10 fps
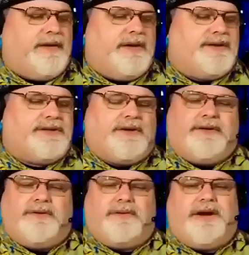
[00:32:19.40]

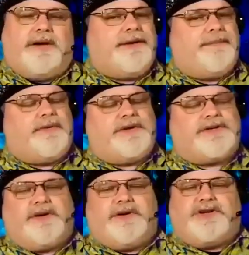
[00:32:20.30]
So you know, people are
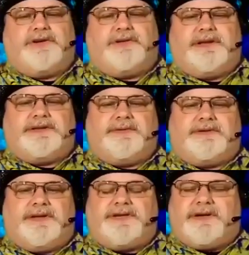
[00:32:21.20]
starting to shoot things
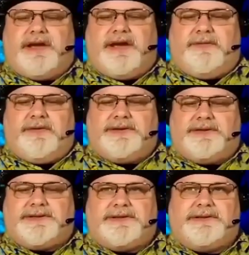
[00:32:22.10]
with digital
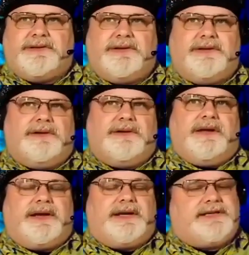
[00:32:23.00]
cameras.
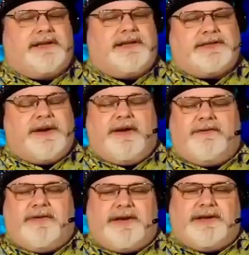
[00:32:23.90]
Like I said, these
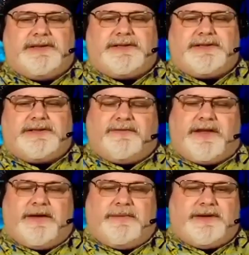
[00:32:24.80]
Mavicas with the
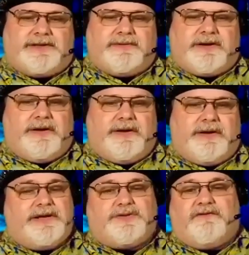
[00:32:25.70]
floppy disks were coming out.
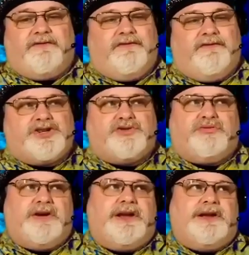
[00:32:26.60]
These were
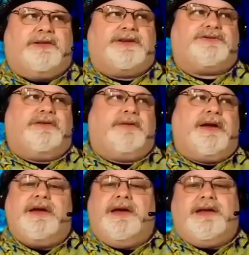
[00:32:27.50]
extremely, extremely.
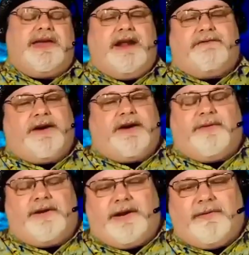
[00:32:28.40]
You can't find
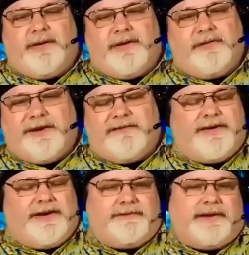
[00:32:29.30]
one anywhere. I mean, you can
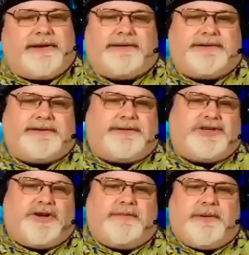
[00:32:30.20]
find them like
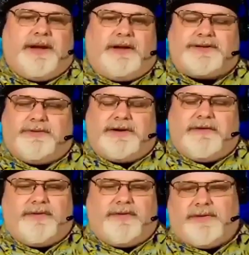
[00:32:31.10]
junk piles or
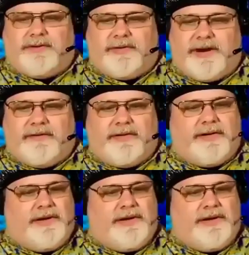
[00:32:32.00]
whatever or whatever,